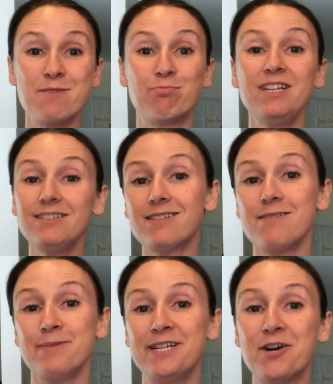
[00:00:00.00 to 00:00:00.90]
please
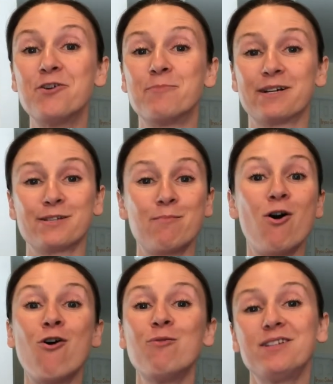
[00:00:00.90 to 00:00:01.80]
let me know, because I'm
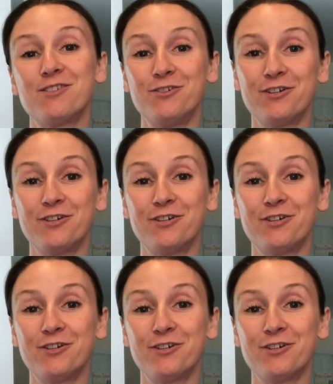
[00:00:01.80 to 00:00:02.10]
always